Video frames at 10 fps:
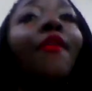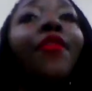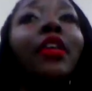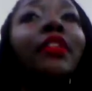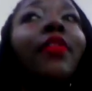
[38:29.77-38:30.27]

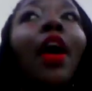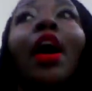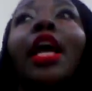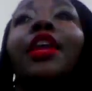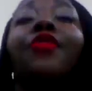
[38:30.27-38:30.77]
First of
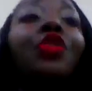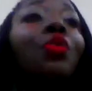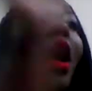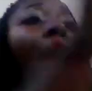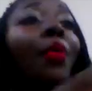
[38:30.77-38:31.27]
all, if
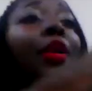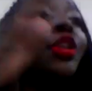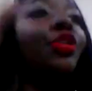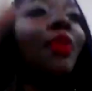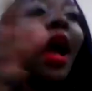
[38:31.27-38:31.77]
you already
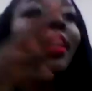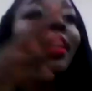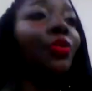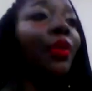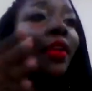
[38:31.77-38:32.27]
knew how to
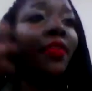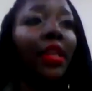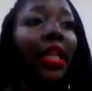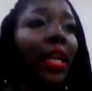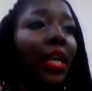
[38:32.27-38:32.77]
do
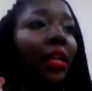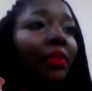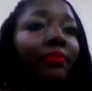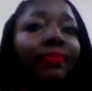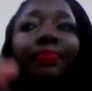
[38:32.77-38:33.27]

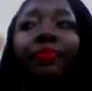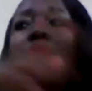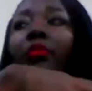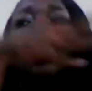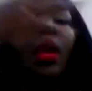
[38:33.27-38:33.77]
everything,
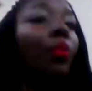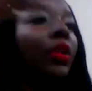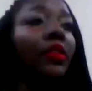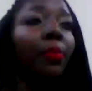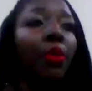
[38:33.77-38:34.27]

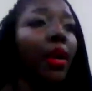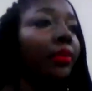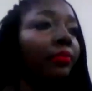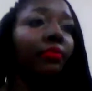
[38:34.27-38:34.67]
what's the point?